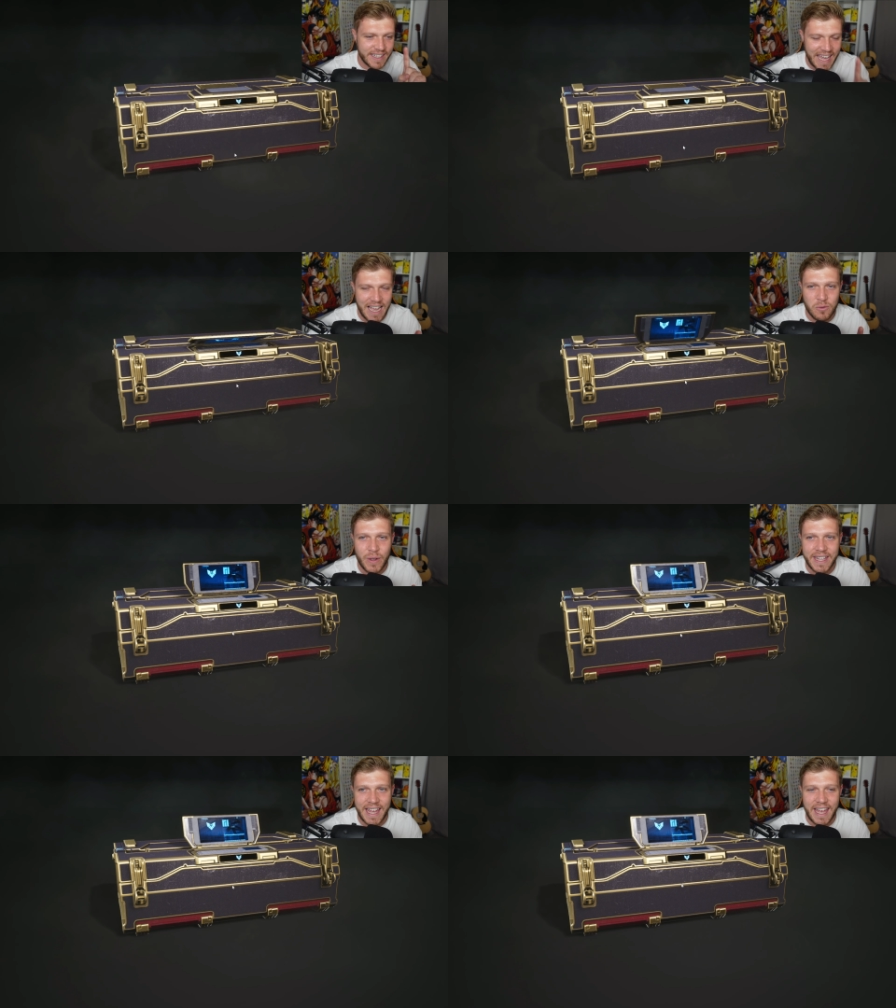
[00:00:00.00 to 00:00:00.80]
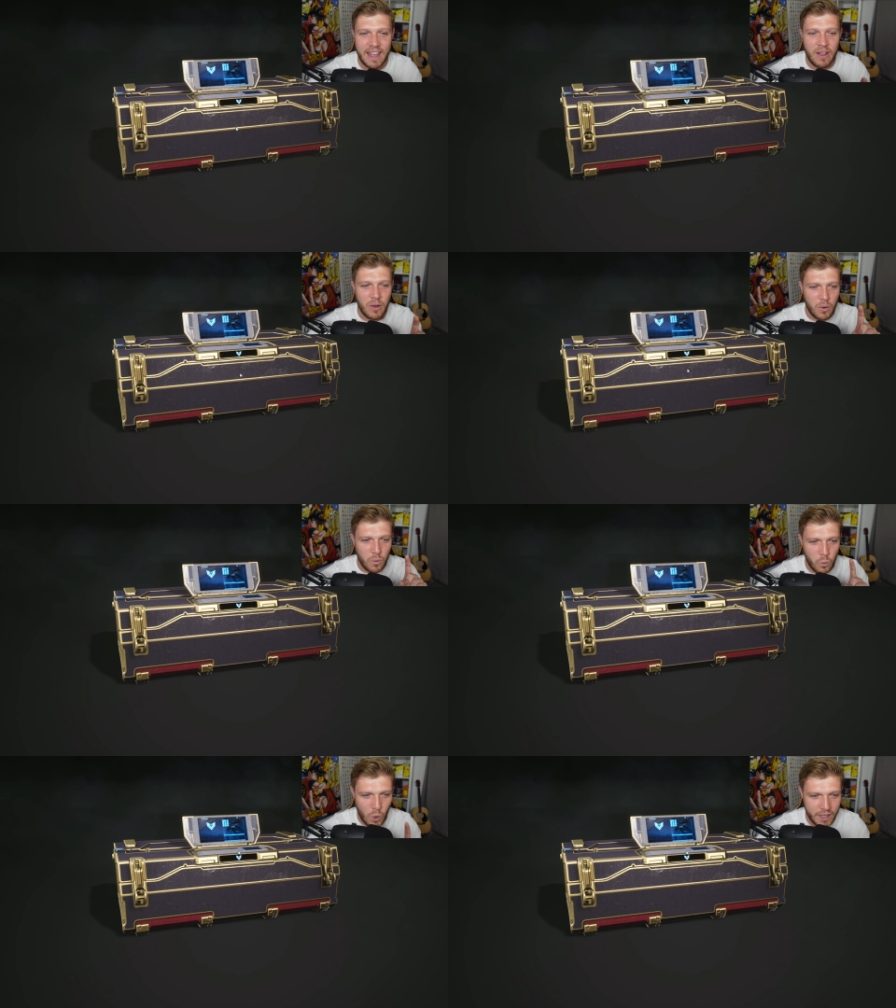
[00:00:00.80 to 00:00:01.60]
Can we get
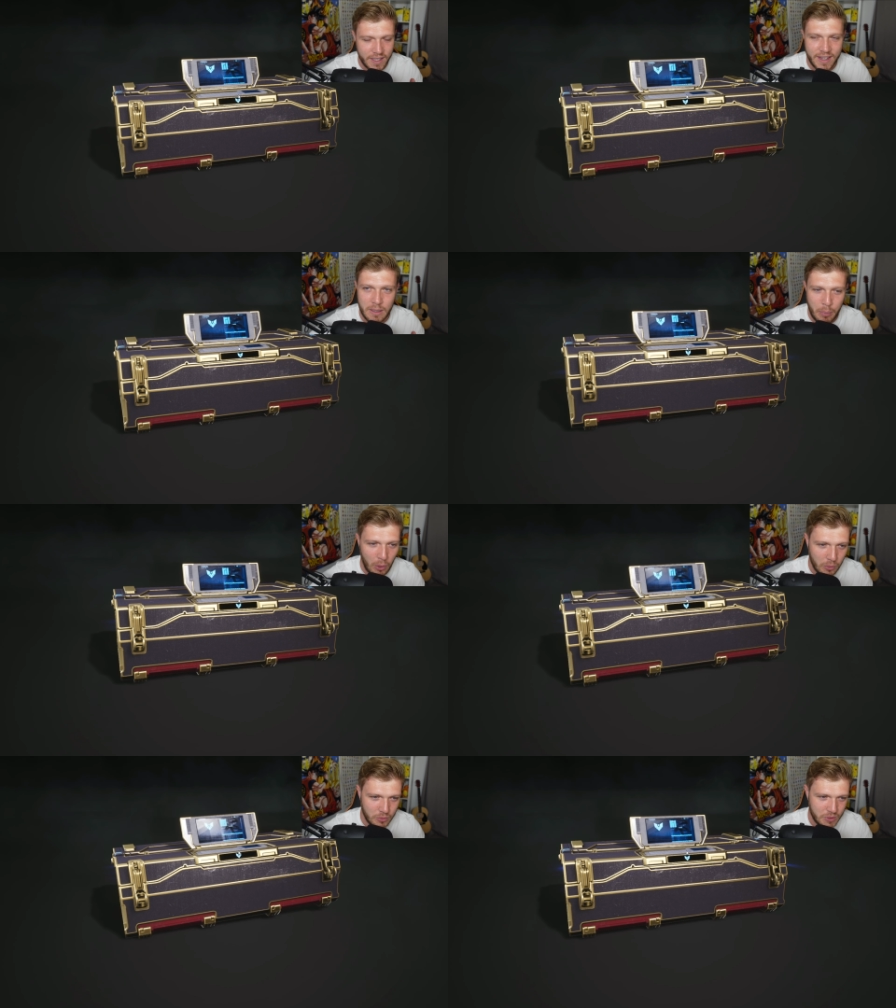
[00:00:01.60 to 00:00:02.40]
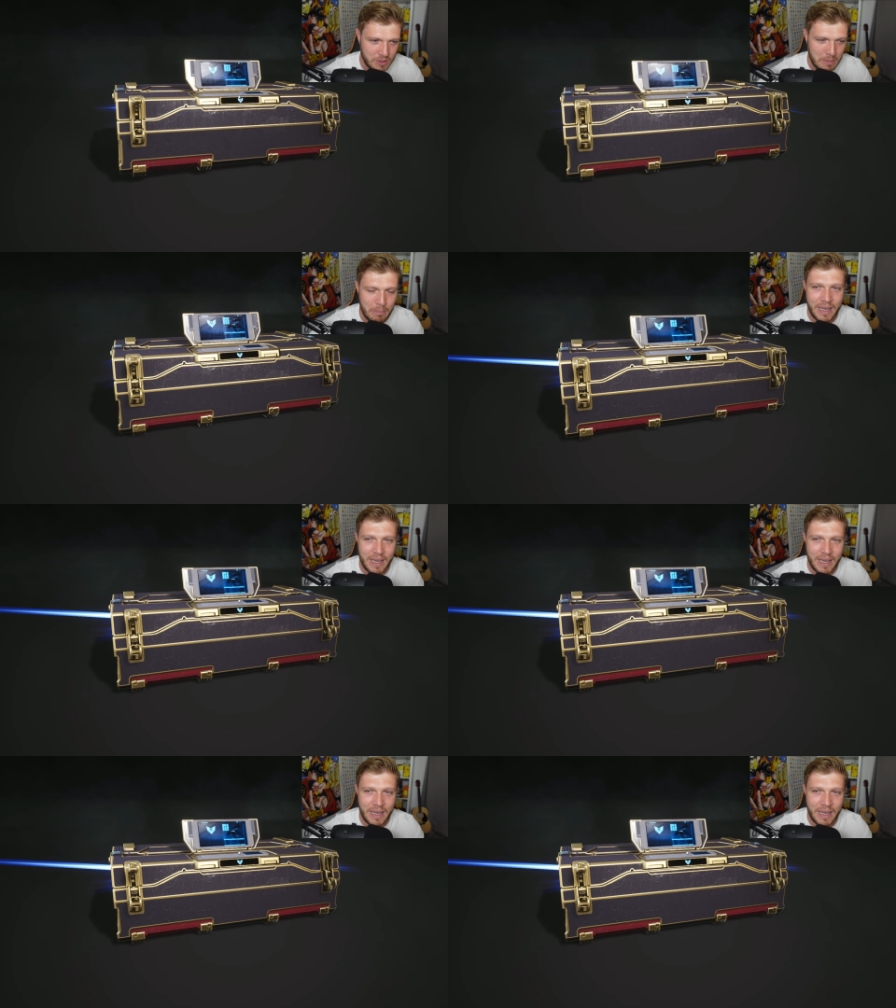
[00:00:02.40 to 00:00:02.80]
one of the pulls?